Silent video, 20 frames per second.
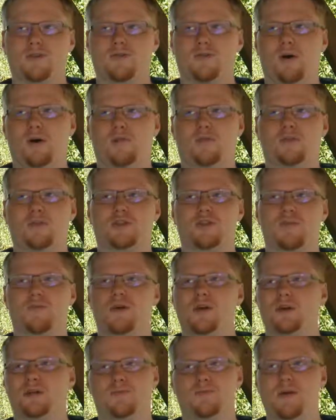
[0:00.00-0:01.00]
you want to for some
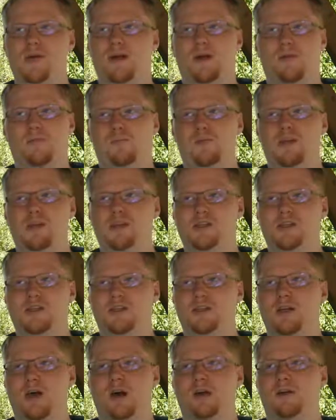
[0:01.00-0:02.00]
reason be a
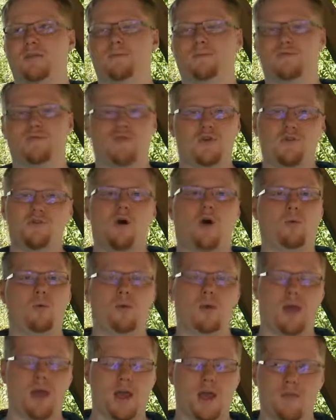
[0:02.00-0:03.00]
completionist on a free
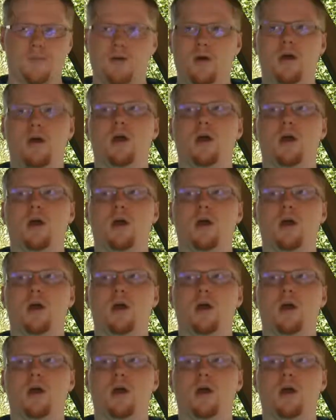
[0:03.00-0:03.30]
mobile game,